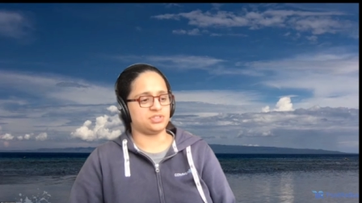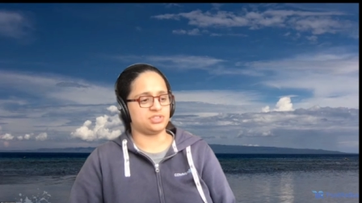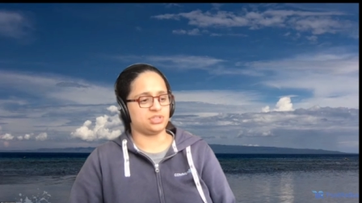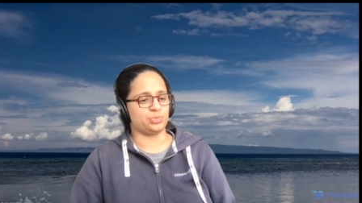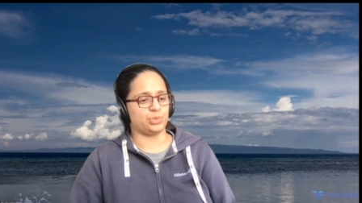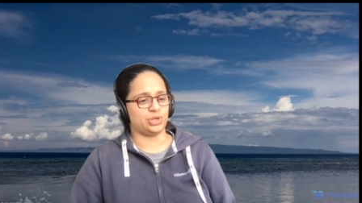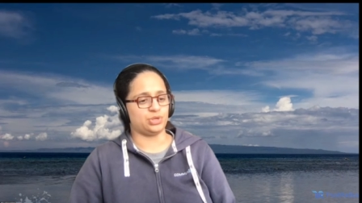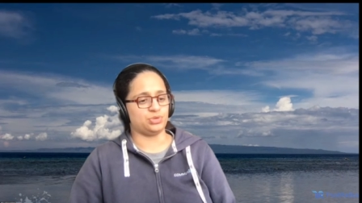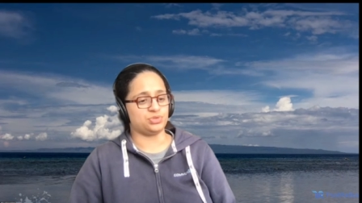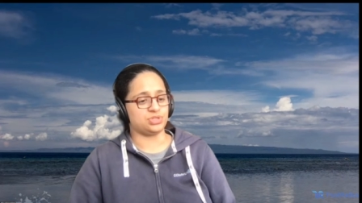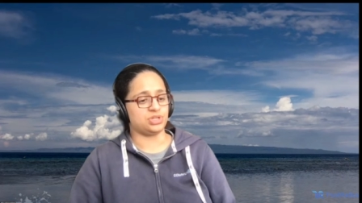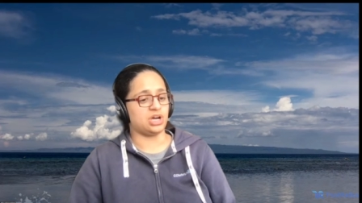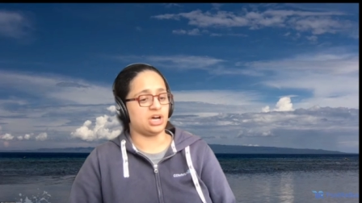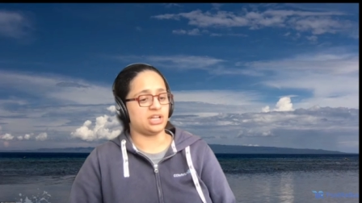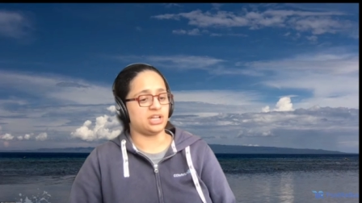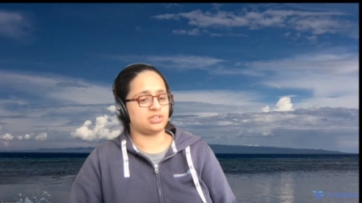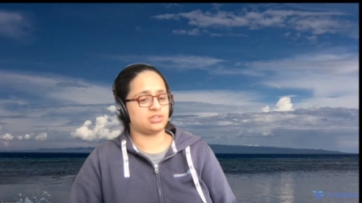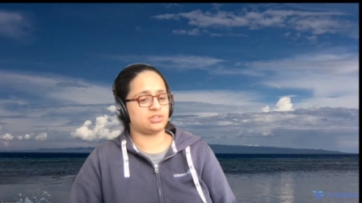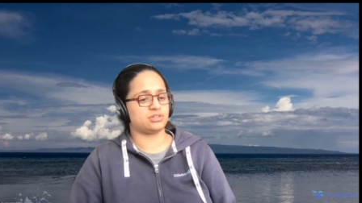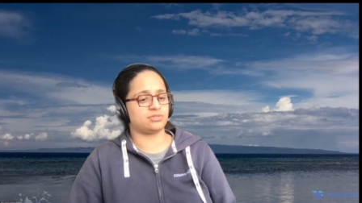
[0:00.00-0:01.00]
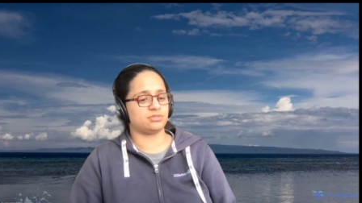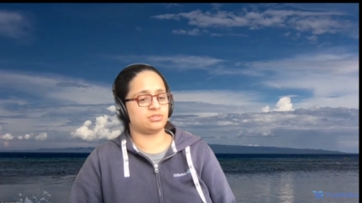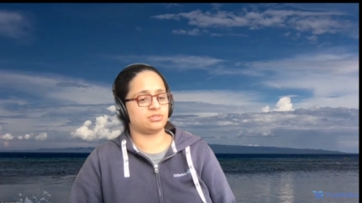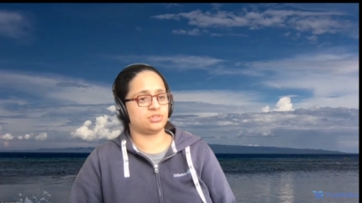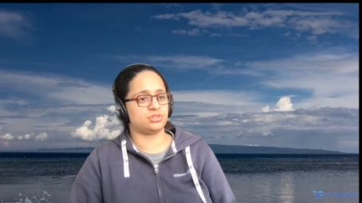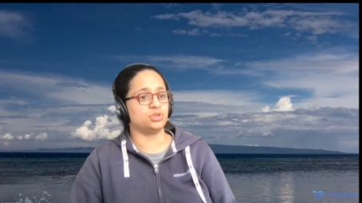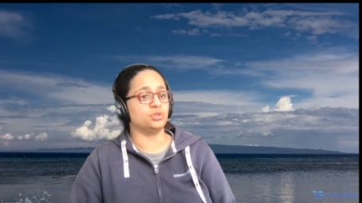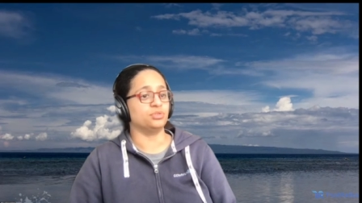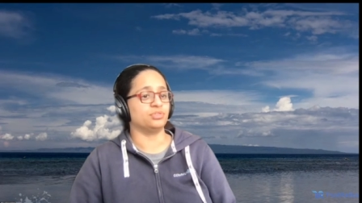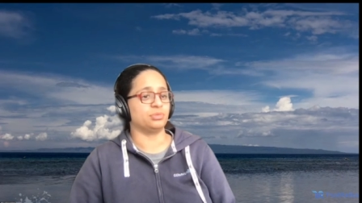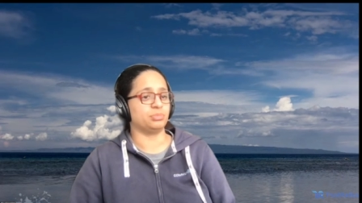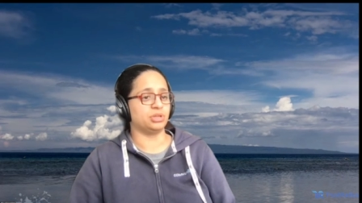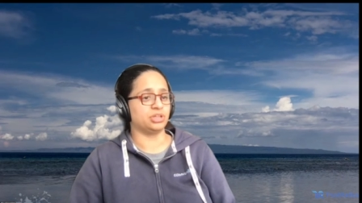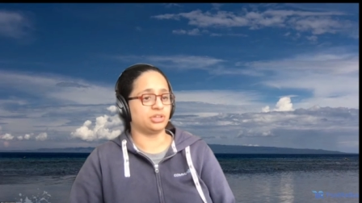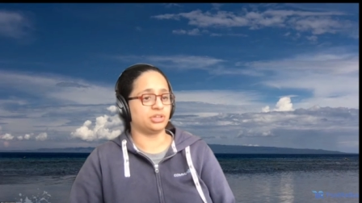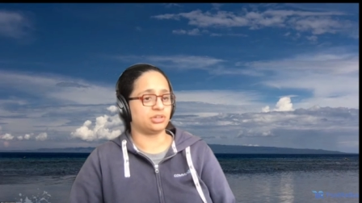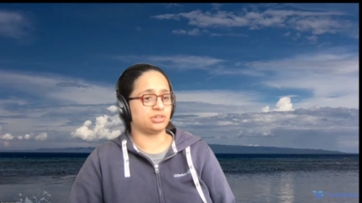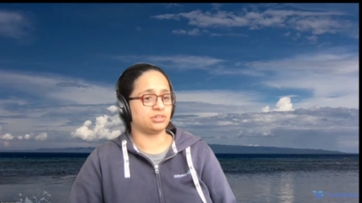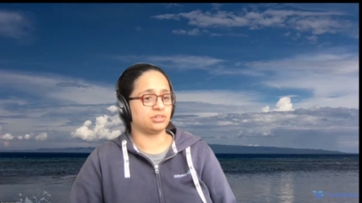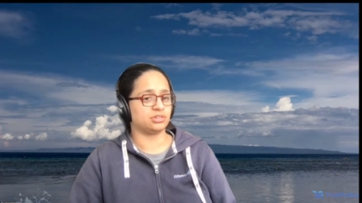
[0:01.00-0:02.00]
to someone who's not too
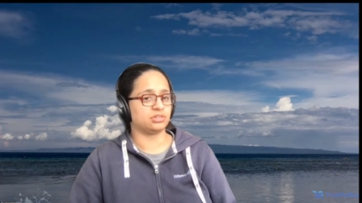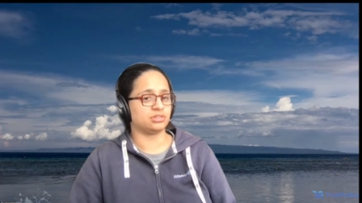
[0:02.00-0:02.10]
familiar.